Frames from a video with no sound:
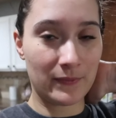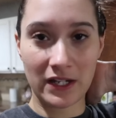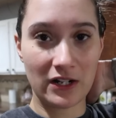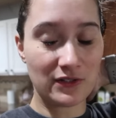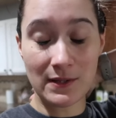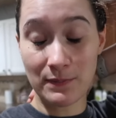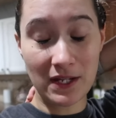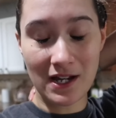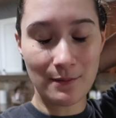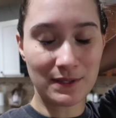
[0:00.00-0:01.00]
you know,
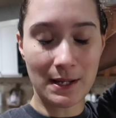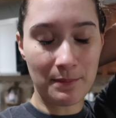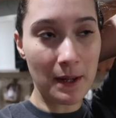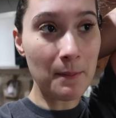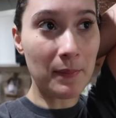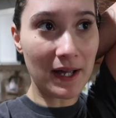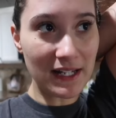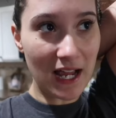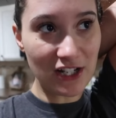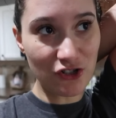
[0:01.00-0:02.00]
something comes up,
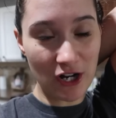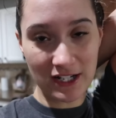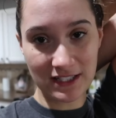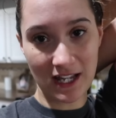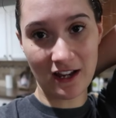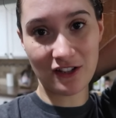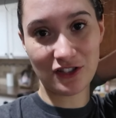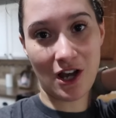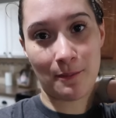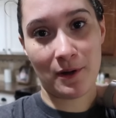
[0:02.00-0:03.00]
but I try to stay
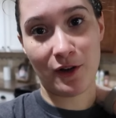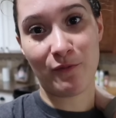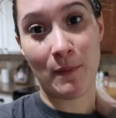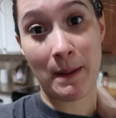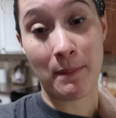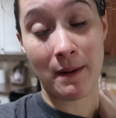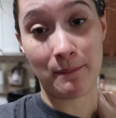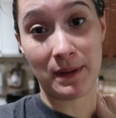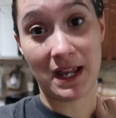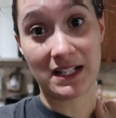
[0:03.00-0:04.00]
on top of my
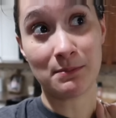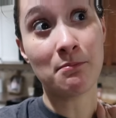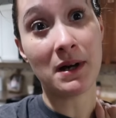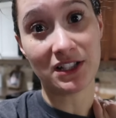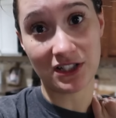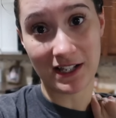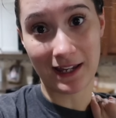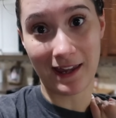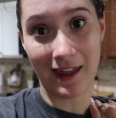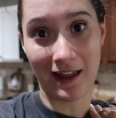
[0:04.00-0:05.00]
pumping as much as I
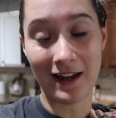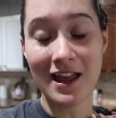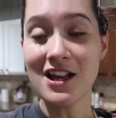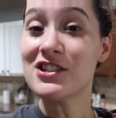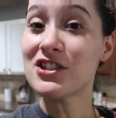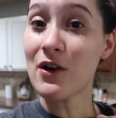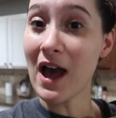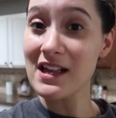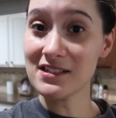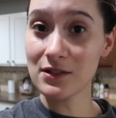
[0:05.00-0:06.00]
can. So
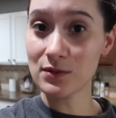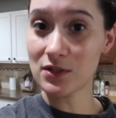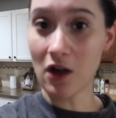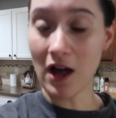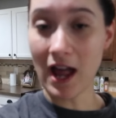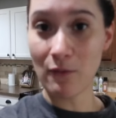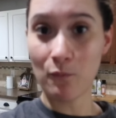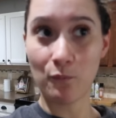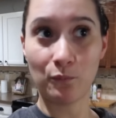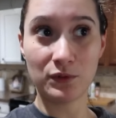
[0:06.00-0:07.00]
as you saw, I
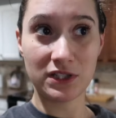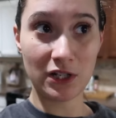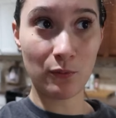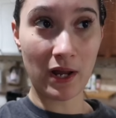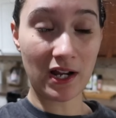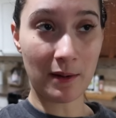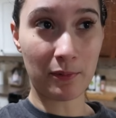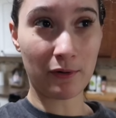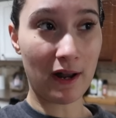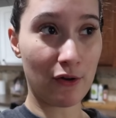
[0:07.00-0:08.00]
woke
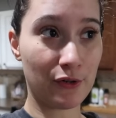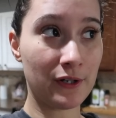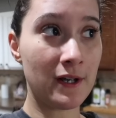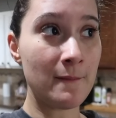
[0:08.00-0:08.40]
up around